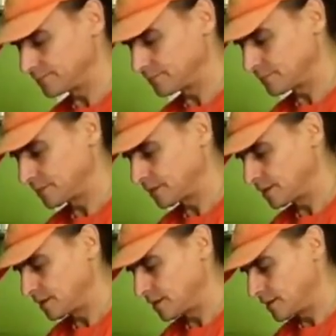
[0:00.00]

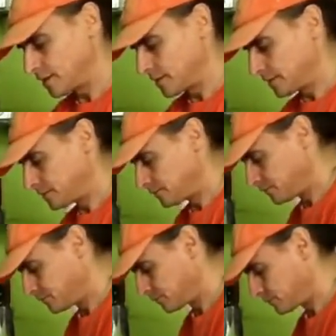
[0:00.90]

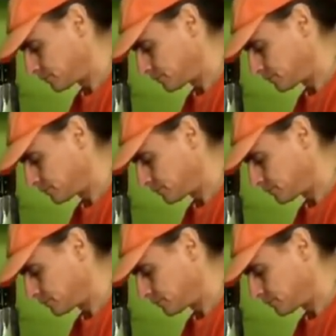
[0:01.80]
Nobody speaks.